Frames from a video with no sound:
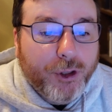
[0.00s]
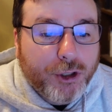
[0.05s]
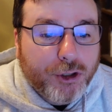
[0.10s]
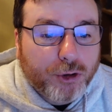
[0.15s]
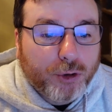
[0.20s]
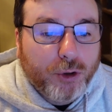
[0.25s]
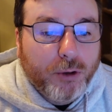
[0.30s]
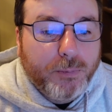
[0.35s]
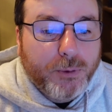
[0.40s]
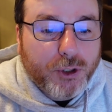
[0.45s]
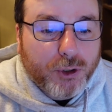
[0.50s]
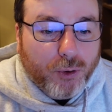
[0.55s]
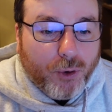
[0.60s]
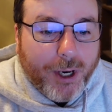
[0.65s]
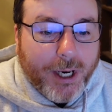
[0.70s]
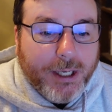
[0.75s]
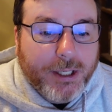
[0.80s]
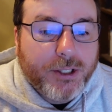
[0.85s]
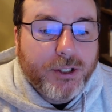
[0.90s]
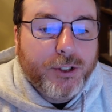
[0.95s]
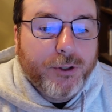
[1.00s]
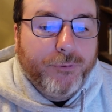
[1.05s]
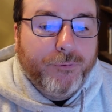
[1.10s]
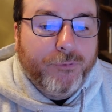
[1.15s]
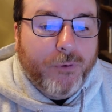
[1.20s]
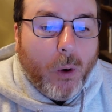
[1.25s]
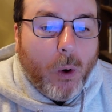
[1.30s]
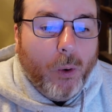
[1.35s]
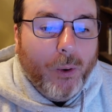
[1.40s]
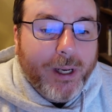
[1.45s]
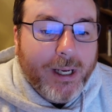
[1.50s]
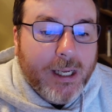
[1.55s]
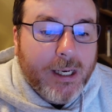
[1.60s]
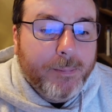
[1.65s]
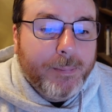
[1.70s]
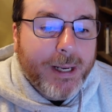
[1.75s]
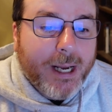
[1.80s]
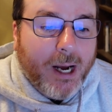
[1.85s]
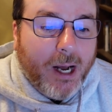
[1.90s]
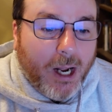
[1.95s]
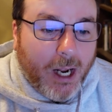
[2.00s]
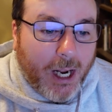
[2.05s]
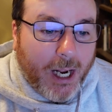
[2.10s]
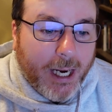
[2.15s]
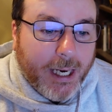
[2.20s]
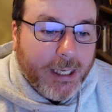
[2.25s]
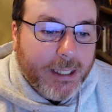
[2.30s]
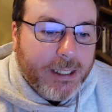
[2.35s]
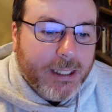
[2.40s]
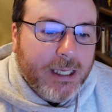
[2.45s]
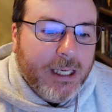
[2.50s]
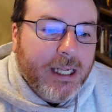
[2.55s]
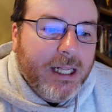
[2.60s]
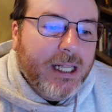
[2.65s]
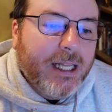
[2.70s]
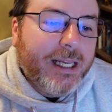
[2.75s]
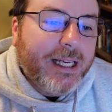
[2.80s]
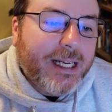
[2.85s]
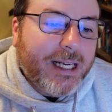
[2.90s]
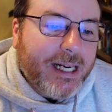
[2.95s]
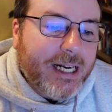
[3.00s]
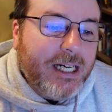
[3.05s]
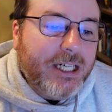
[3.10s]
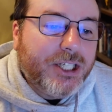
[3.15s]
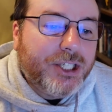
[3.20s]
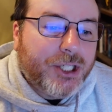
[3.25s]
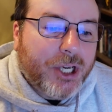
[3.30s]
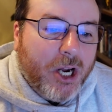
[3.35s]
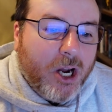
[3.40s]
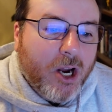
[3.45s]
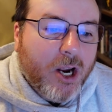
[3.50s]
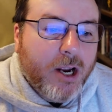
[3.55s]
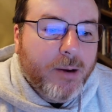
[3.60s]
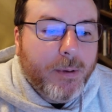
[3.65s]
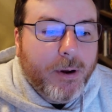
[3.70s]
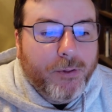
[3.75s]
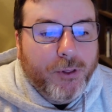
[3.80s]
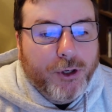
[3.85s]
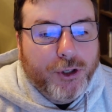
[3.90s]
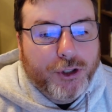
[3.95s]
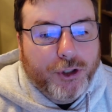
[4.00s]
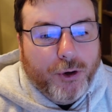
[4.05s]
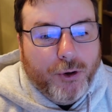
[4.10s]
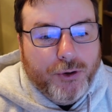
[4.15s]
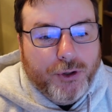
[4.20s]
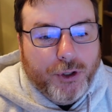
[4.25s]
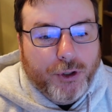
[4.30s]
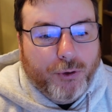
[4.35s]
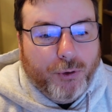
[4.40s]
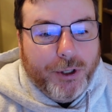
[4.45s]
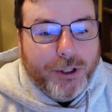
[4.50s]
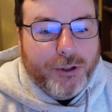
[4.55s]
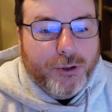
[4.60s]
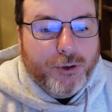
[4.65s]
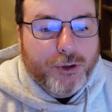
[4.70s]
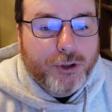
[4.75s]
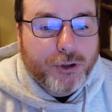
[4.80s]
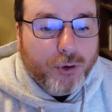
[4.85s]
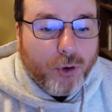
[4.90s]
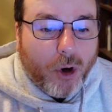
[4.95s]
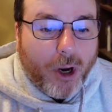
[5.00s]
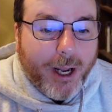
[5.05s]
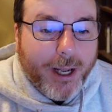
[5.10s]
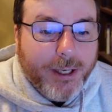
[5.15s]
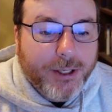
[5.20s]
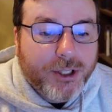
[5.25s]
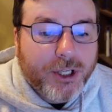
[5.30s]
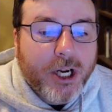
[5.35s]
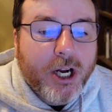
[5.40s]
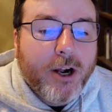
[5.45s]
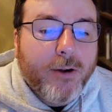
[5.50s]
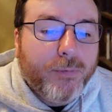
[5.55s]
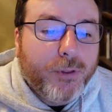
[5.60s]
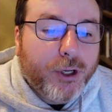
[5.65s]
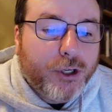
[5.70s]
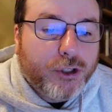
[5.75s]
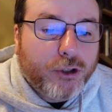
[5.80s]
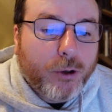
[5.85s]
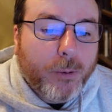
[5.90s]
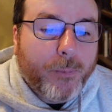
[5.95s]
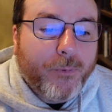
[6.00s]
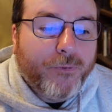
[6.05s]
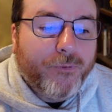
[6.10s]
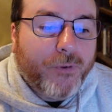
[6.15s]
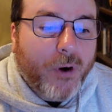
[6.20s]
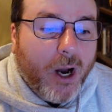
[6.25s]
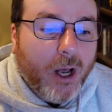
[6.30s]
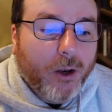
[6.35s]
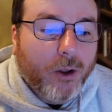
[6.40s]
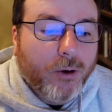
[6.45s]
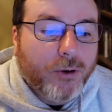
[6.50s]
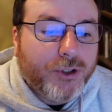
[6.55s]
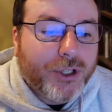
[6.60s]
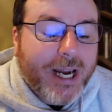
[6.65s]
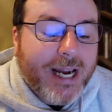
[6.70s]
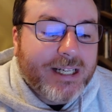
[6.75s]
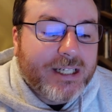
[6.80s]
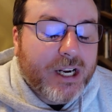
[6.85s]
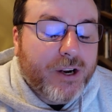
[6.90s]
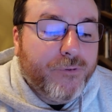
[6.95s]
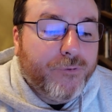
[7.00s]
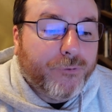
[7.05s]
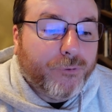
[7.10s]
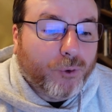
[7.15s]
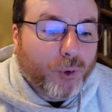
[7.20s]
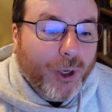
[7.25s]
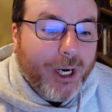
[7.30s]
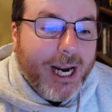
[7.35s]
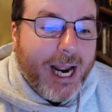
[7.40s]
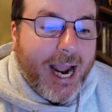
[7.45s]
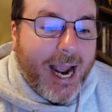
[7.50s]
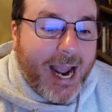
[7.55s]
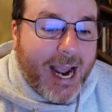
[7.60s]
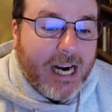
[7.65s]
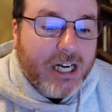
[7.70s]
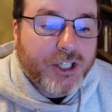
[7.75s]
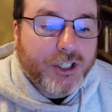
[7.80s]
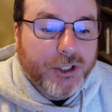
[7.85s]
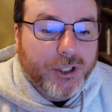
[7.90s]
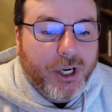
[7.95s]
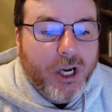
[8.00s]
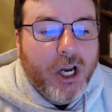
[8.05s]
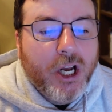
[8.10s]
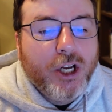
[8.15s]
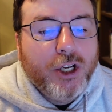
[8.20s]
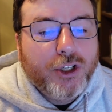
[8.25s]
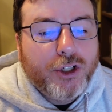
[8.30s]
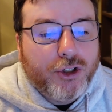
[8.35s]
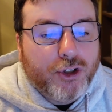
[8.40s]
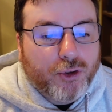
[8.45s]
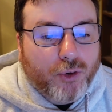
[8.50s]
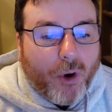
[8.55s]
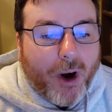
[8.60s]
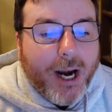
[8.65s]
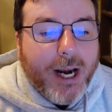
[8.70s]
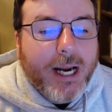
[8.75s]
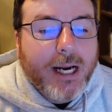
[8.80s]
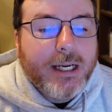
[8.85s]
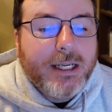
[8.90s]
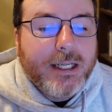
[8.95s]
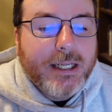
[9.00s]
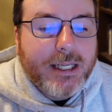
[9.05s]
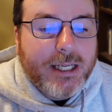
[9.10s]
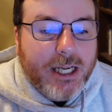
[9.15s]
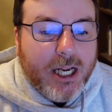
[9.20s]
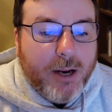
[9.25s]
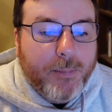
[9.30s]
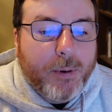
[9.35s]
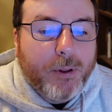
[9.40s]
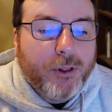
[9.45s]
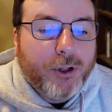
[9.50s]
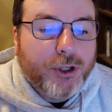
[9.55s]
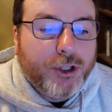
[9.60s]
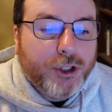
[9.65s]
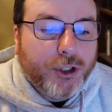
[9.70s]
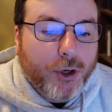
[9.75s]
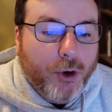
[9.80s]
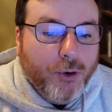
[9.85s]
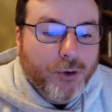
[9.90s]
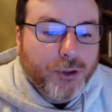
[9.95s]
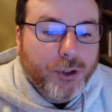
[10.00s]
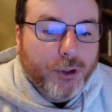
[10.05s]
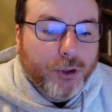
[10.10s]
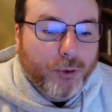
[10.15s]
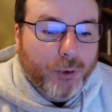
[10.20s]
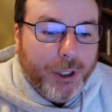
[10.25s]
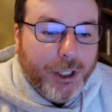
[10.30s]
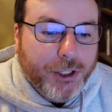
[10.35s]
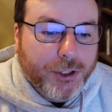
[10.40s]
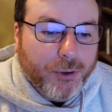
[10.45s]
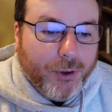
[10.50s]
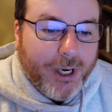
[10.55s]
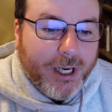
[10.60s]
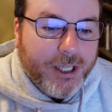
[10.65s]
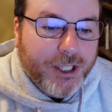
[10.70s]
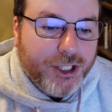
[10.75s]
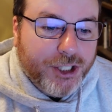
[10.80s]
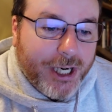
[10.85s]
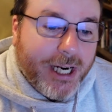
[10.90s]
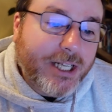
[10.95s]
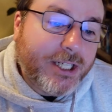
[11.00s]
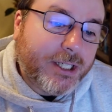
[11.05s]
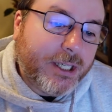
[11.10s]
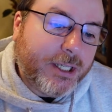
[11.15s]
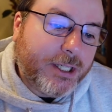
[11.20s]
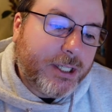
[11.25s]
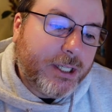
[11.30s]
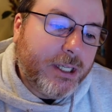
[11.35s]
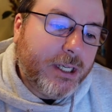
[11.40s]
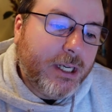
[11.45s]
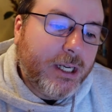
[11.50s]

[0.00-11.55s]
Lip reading: troop trait to fall in behind. Each time the chosen creature strides, the troop follows as a free action, striding to keep the chosen creature adjacent.